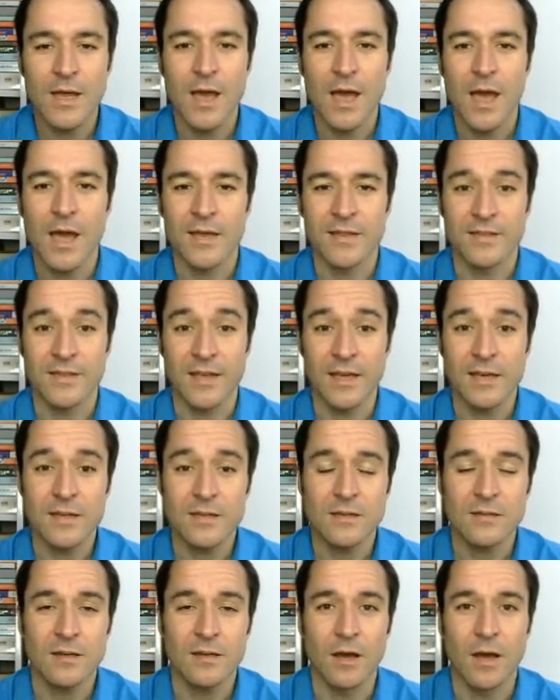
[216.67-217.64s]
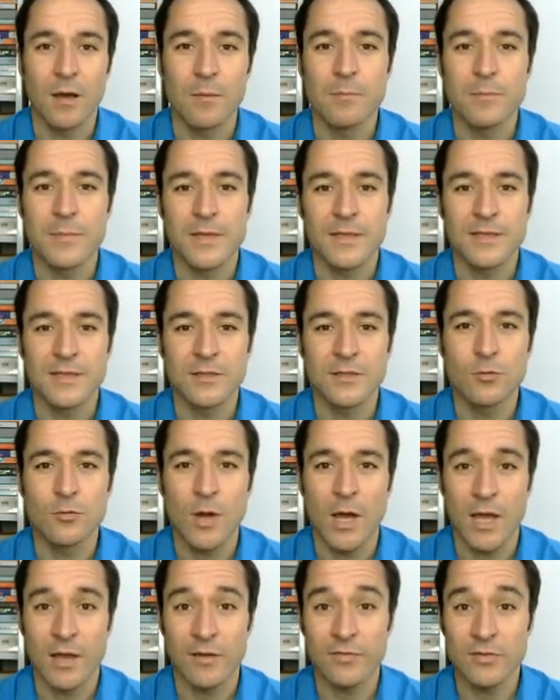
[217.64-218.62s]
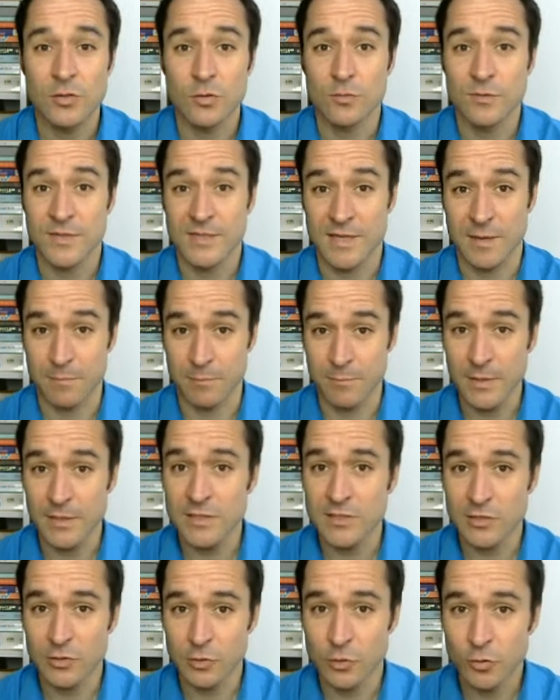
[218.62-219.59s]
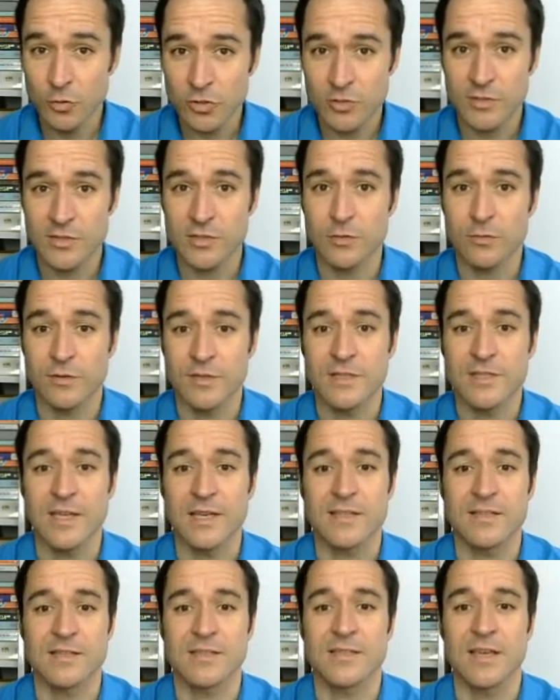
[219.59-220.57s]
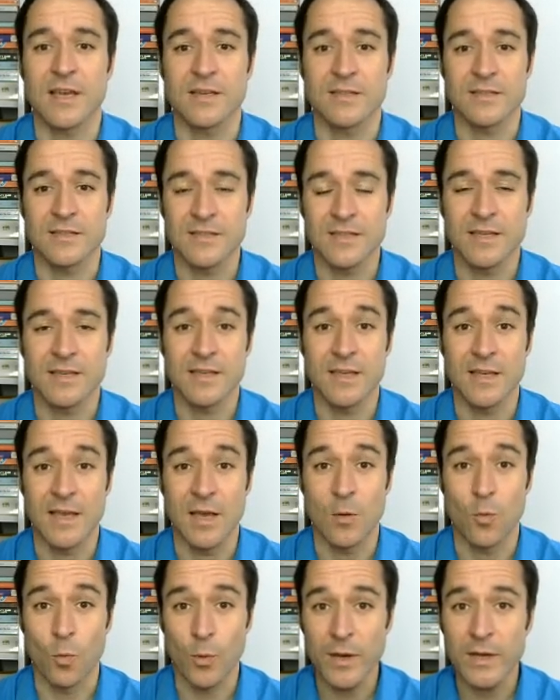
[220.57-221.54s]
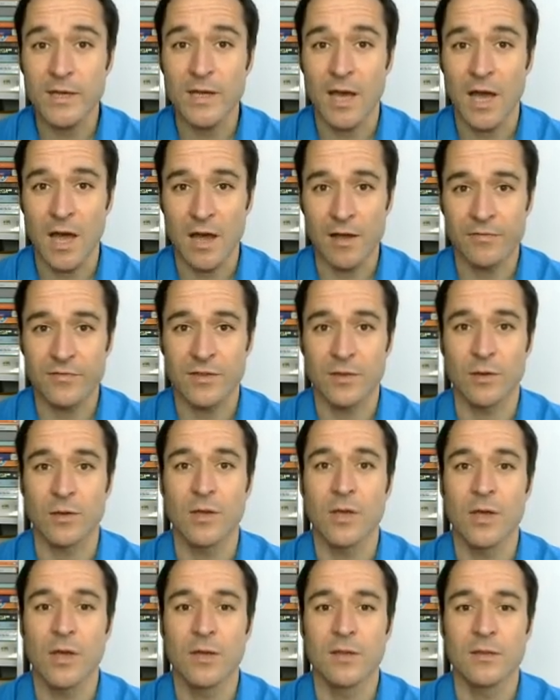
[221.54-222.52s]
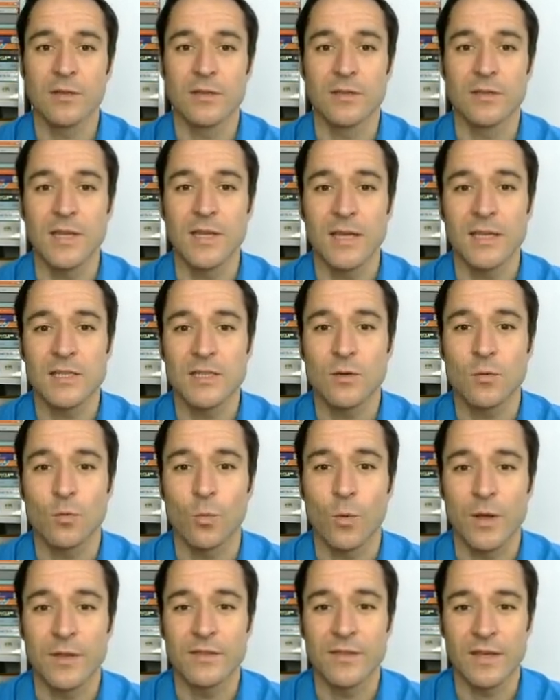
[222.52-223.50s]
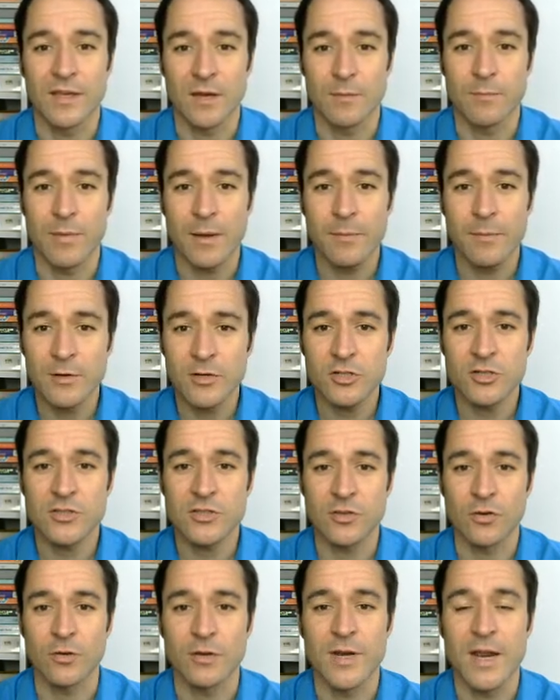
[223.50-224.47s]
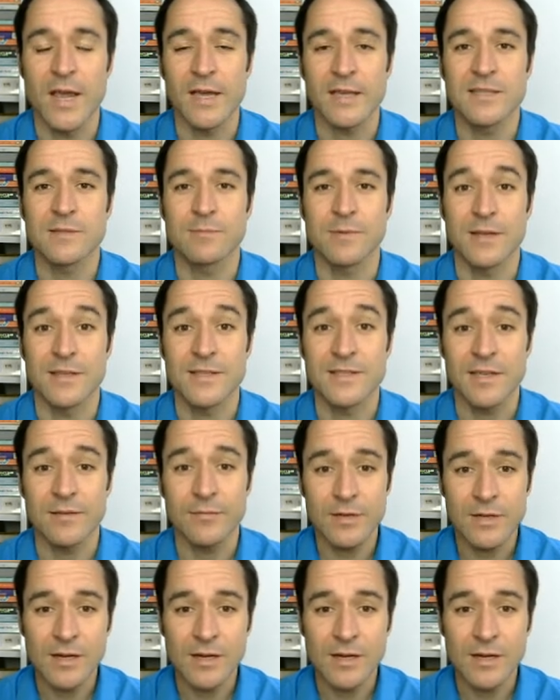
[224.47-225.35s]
Then um, you have to submit solutions to these exercises a week after the date when they are published, so on X plus 7.